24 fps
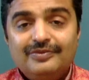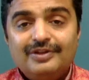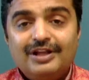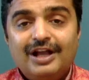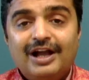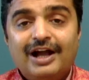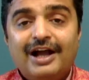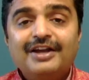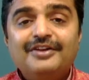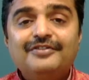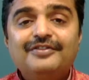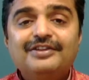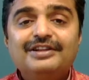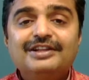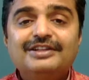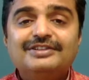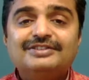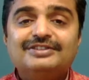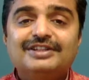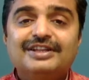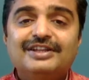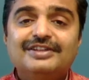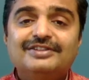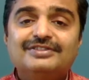Ayurveda
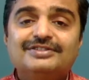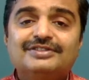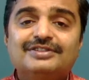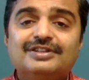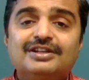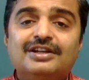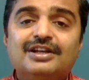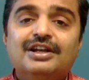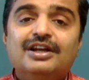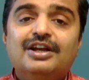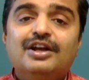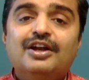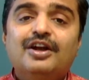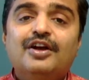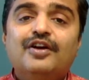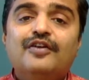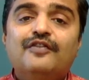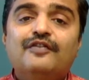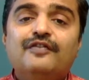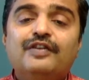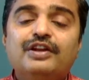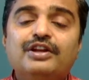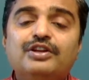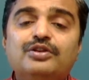says,
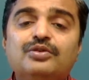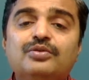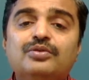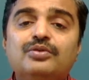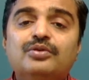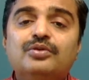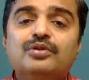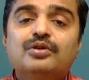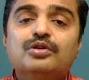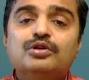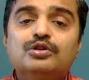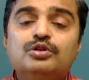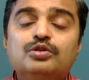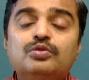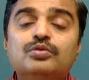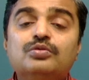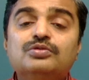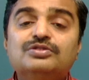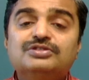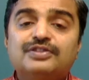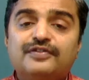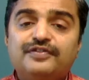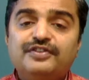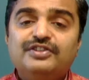when you do
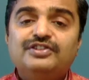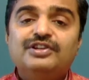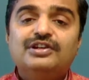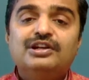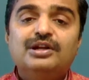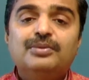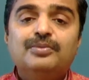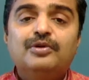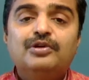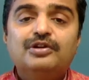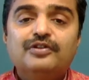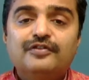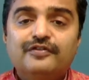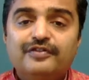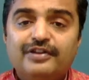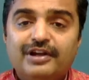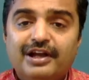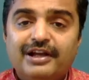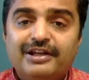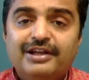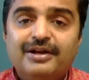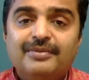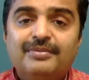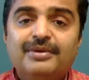sufficient amount of
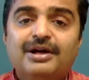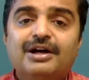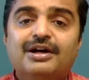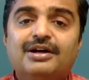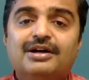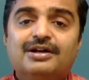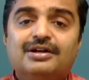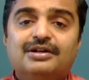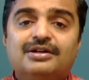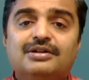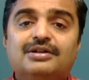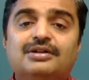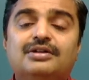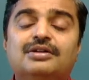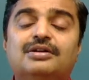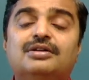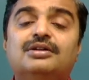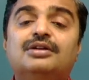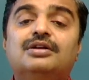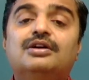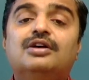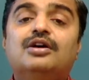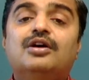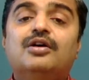vyayama
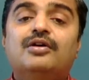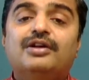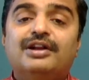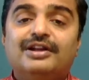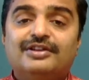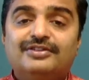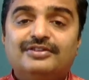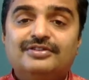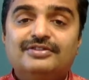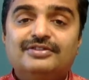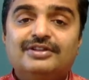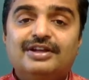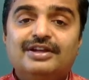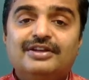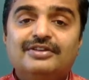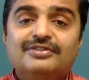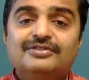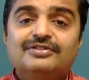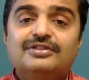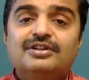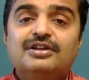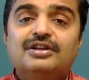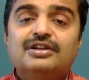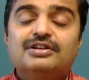or
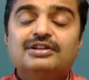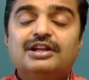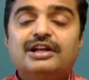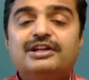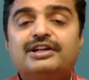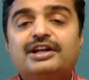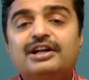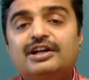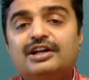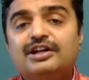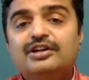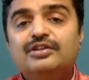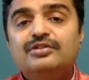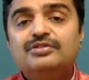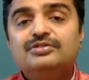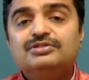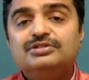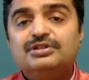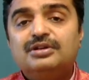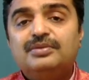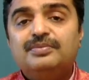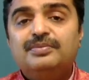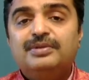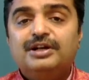exercise, that can reduce
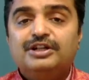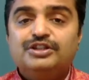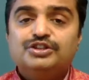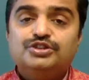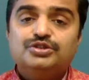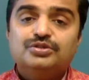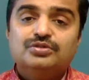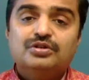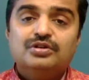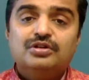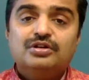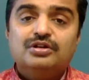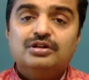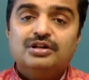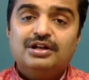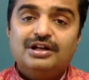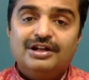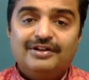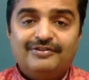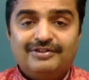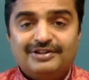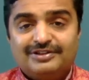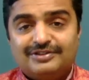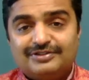your blood sugar
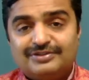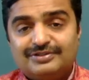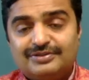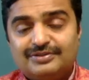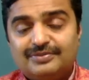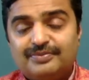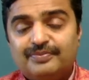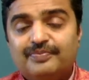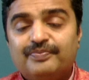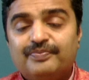levels.